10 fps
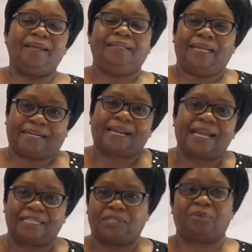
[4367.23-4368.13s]
And they
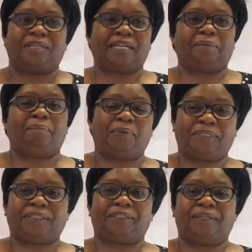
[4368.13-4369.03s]
cried to that
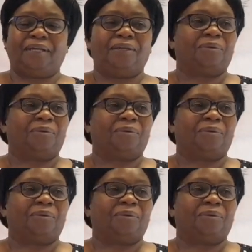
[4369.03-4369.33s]
boss